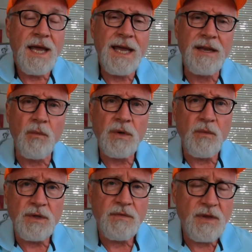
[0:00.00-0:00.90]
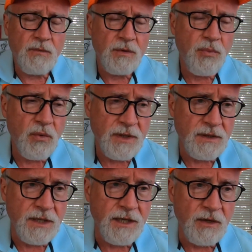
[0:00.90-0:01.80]
And one
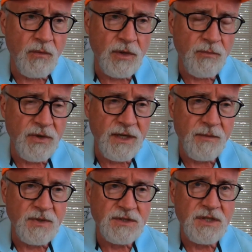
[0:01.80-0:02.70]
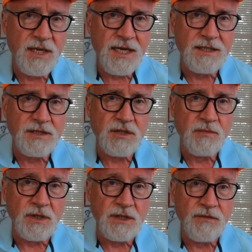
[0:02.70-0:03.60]
point here I want to bring up is today I did
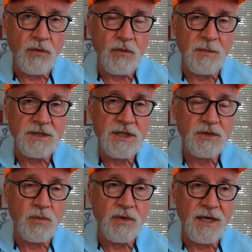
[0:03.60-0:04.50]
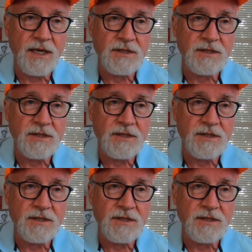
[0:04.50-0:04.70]
something different with my chest workout.